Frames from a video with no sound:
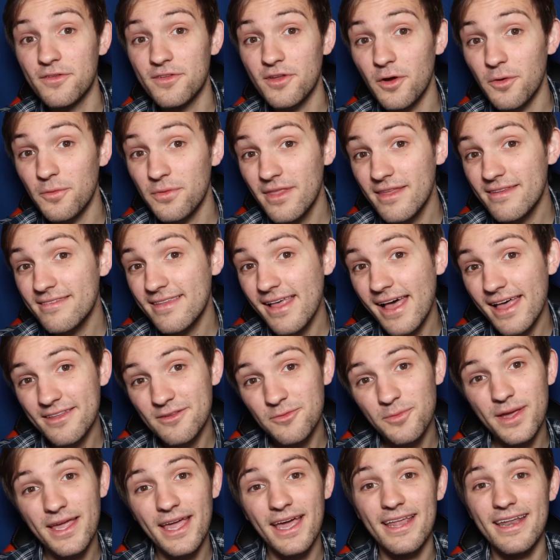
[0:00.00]
So this
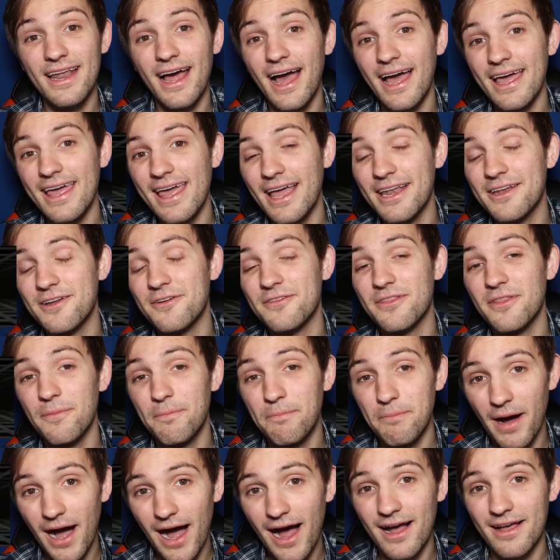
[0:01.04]
last weekend, I entered the
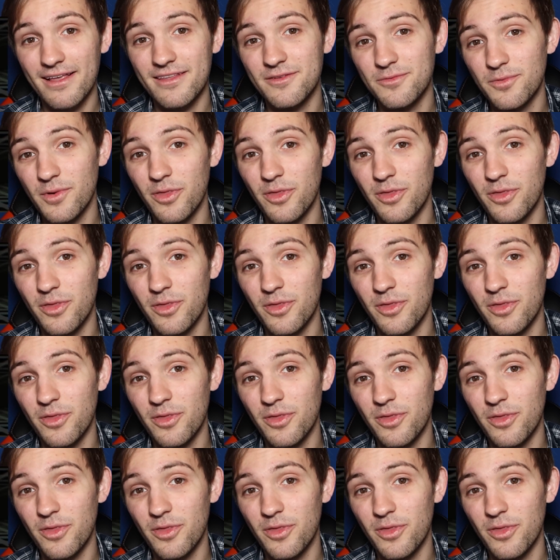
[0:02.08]
Box,